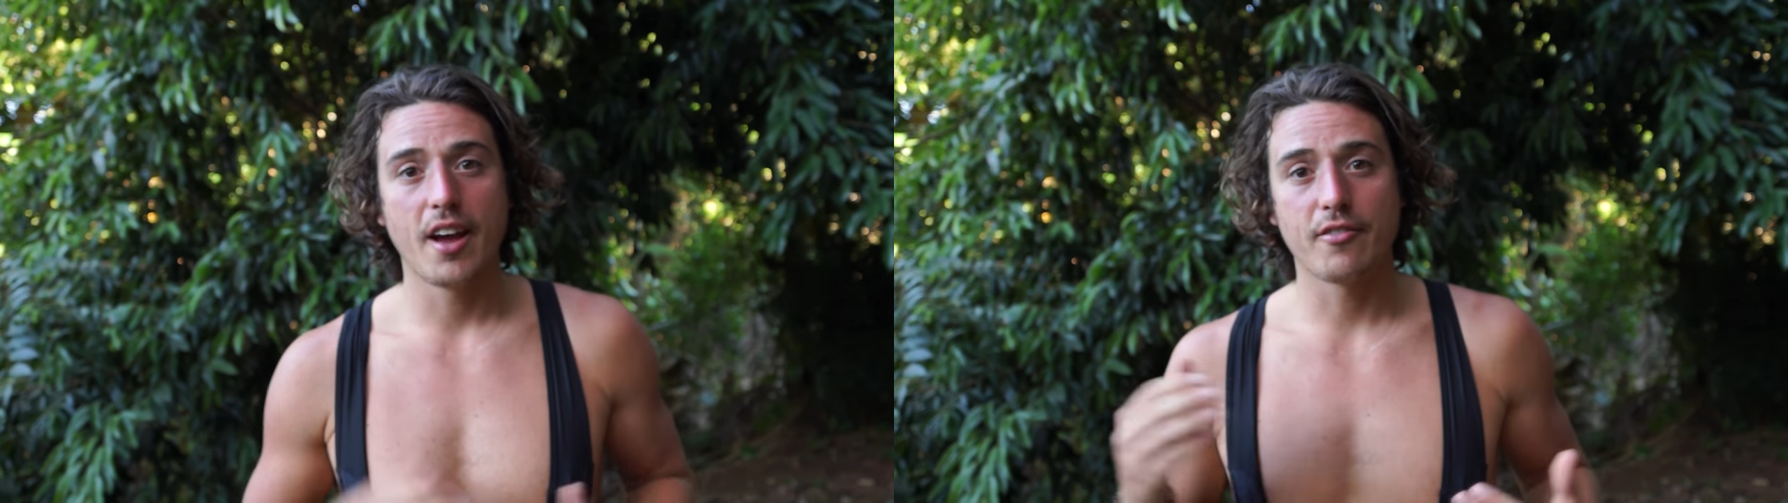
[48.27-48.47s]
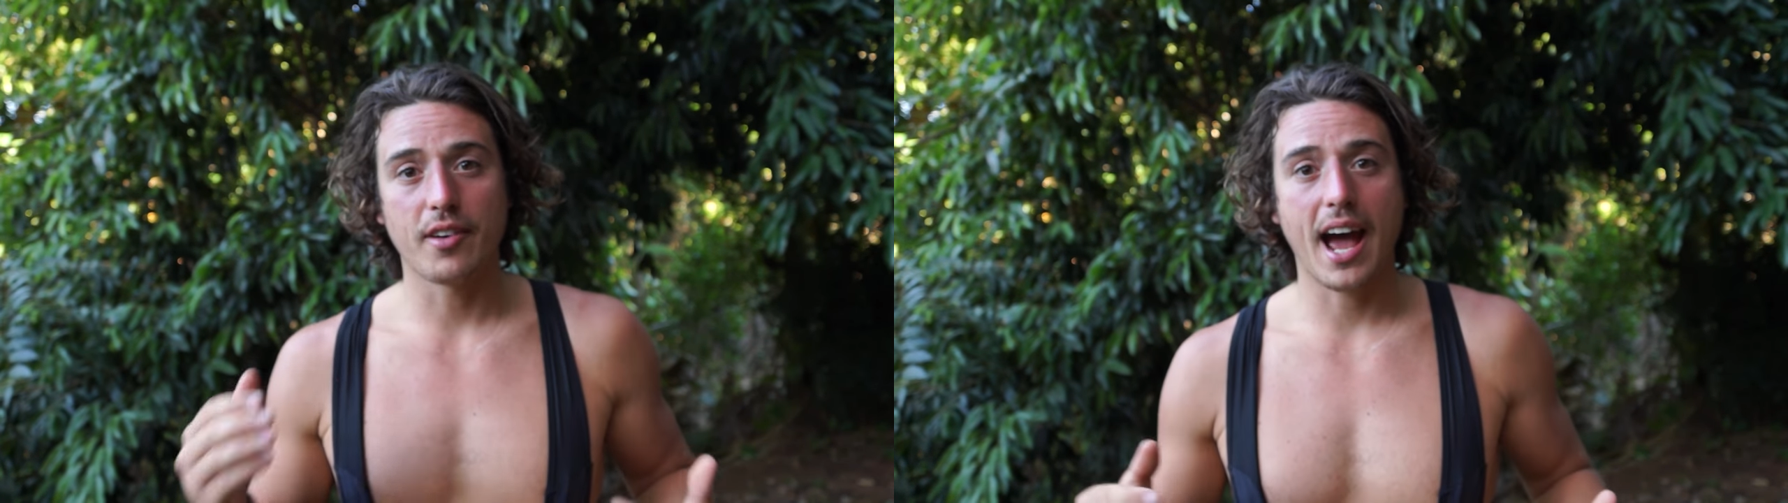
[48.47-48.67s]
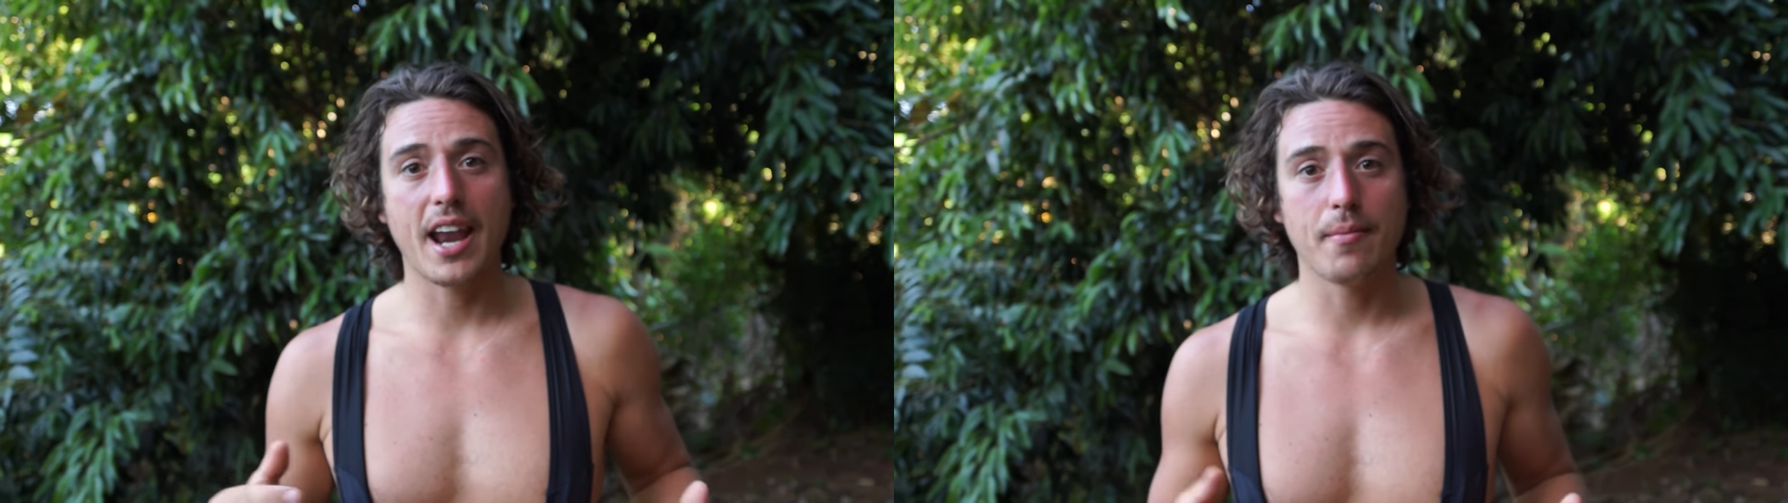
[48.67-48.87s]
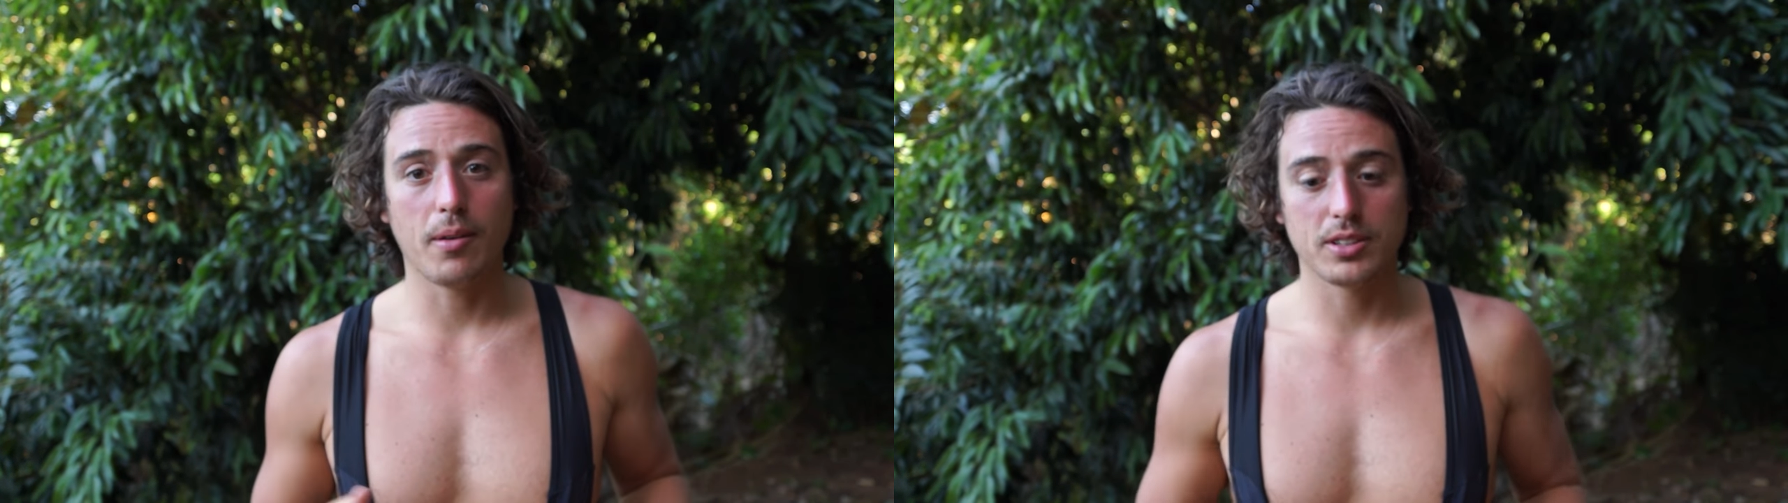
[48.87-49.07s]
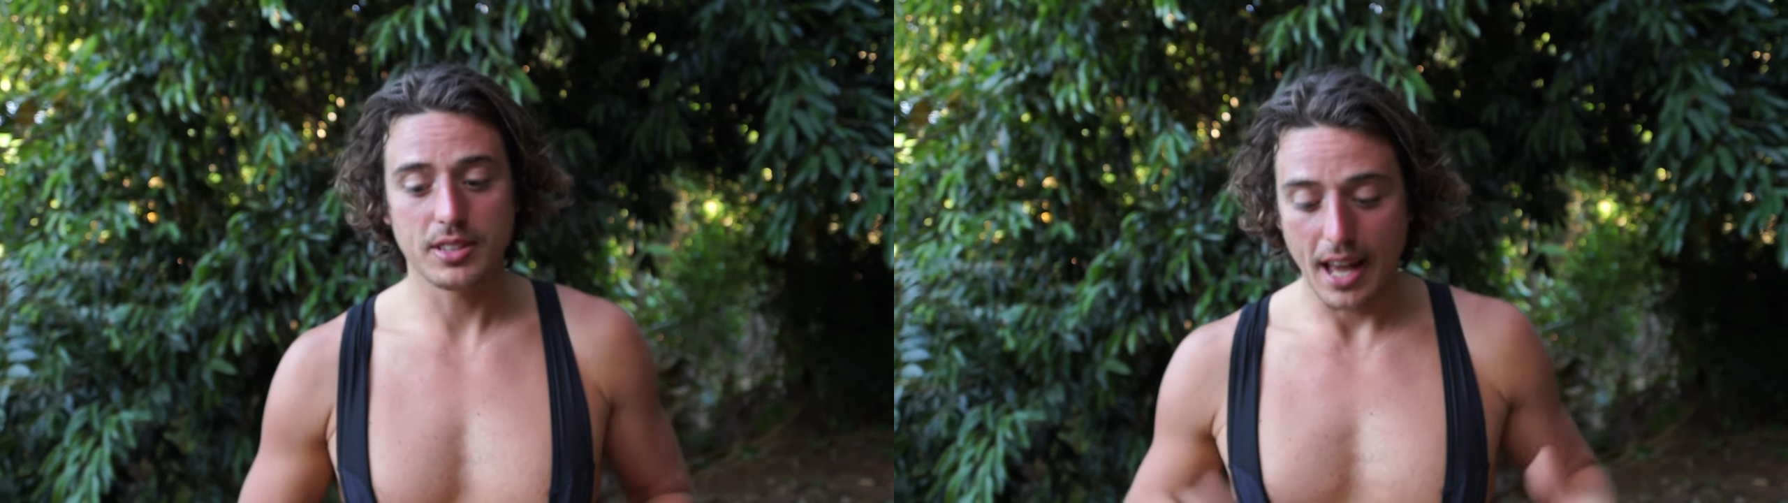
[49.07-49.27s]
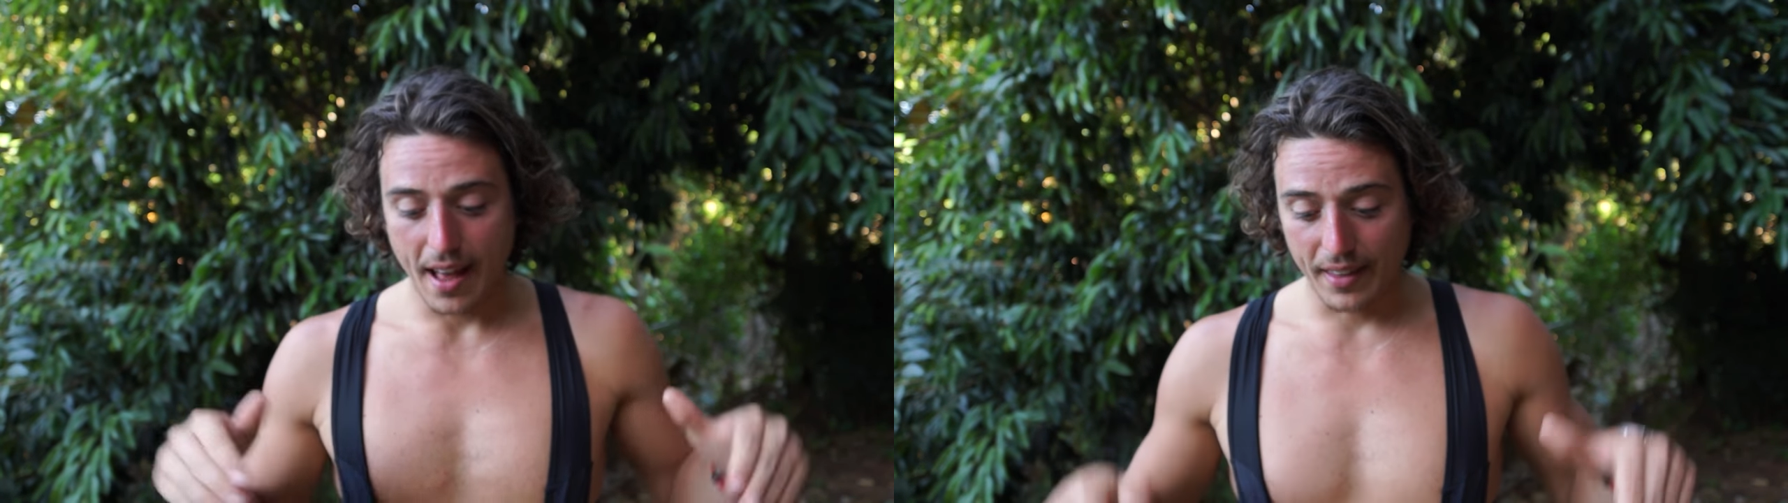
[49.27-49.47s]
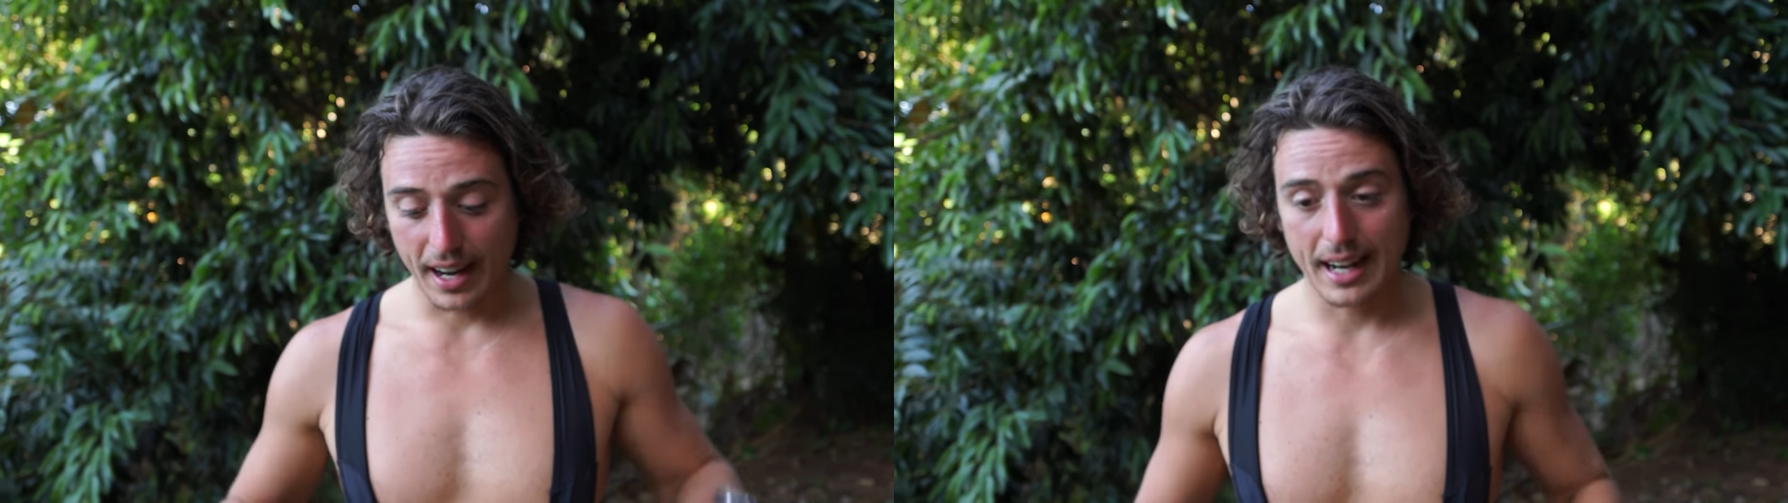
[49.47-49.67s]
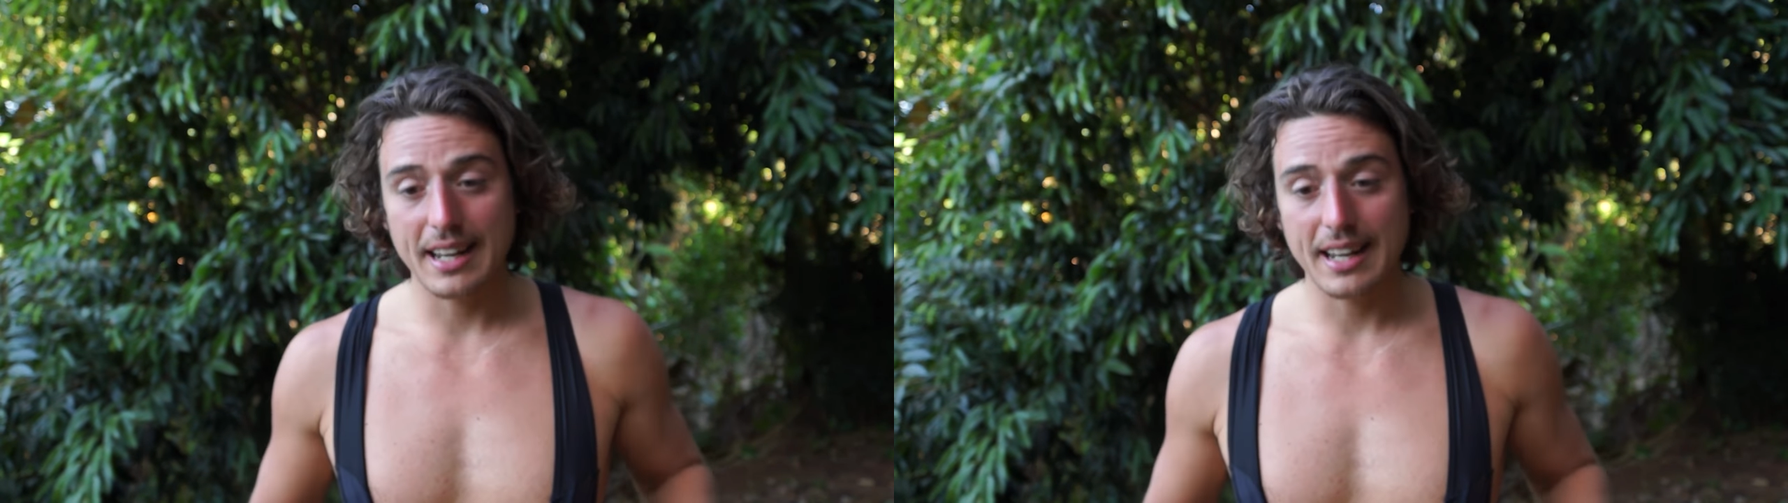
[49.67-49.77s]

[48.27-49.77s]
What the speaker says: for animals that are